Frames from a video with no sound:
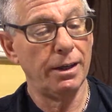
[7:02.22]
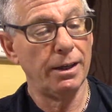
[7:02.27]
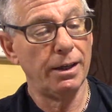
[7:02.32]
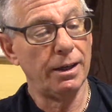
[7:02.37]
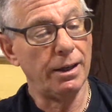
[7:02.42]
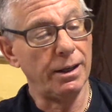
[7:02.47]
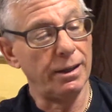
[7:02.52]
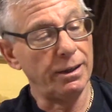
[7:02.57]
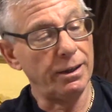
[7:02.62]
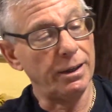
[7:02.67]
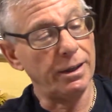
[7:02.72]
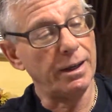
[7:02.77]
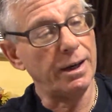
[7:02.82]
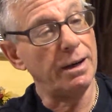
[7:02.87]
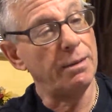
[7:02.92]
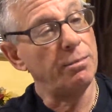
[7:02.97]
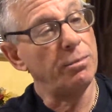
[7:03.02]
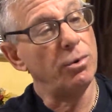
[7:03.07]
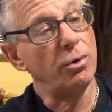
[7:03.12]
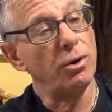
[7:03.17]
and you
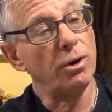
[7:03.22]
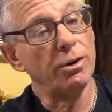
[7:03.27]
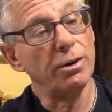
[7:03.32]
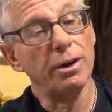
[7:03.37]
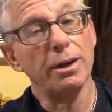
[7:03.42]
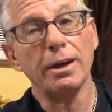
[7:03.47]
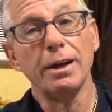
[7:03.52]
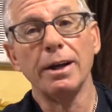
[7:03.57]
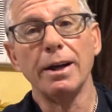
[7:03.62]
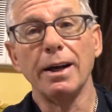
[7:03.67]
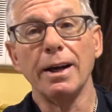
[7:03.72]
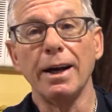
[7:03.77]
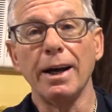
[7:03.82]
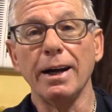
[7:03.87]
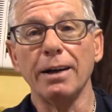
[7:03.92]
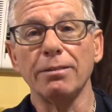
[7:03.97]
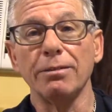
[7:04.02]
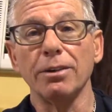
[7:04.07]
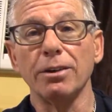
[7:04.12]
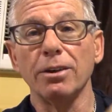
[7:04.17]
got more
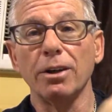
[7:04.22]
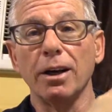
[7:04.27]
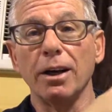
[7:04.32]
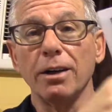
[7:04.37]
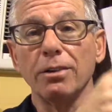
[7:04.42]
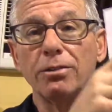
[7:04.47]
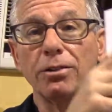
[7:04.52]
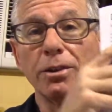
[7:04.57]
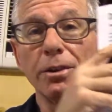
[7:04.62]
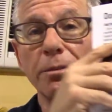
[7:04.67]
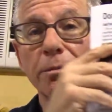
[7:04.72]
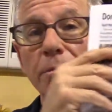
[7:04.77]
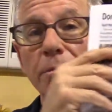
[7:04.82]
advertising.